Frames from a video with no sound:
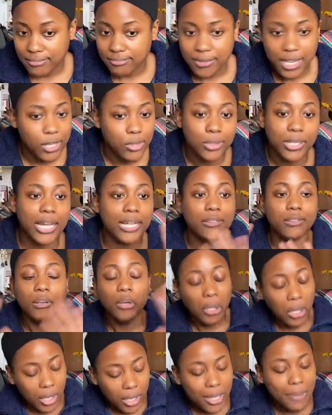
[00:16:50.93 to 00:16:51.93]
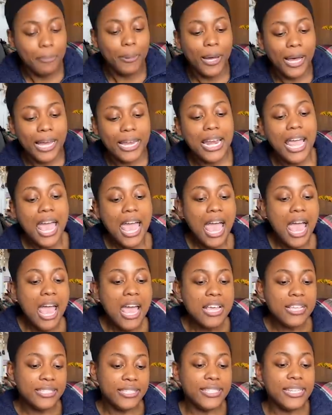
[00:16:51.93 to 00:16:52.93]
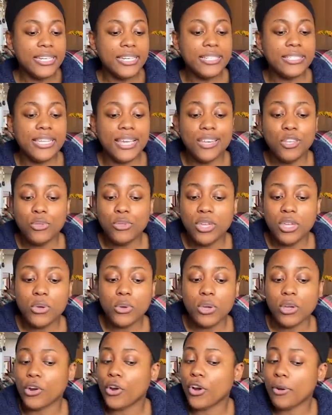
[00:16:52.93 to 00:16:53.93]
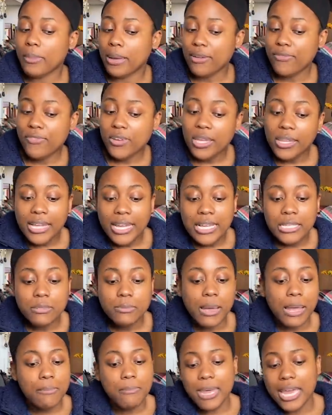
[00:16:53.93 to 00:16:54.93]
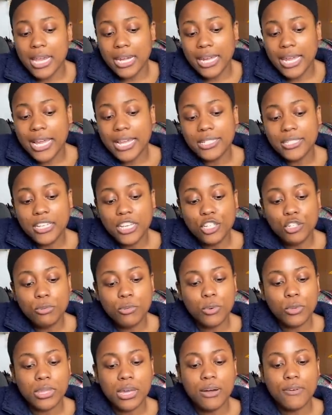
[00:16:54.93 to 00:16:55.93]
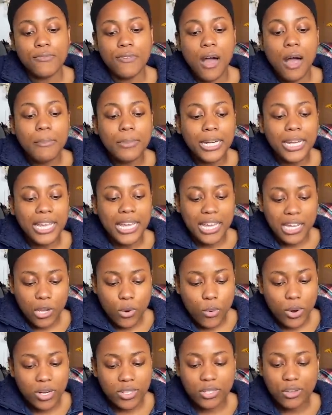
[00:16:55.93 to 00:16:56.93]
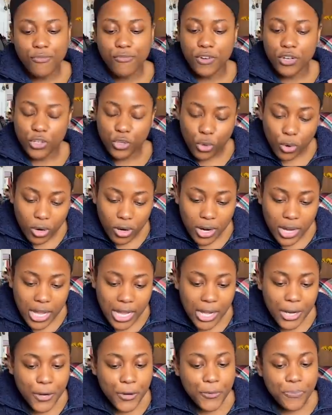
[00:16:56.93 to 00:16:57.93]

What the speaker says: I don't like the look. But Cindy said, you think you can hurt my feelings? My man can't touch me without vomiting and he wears a fedora,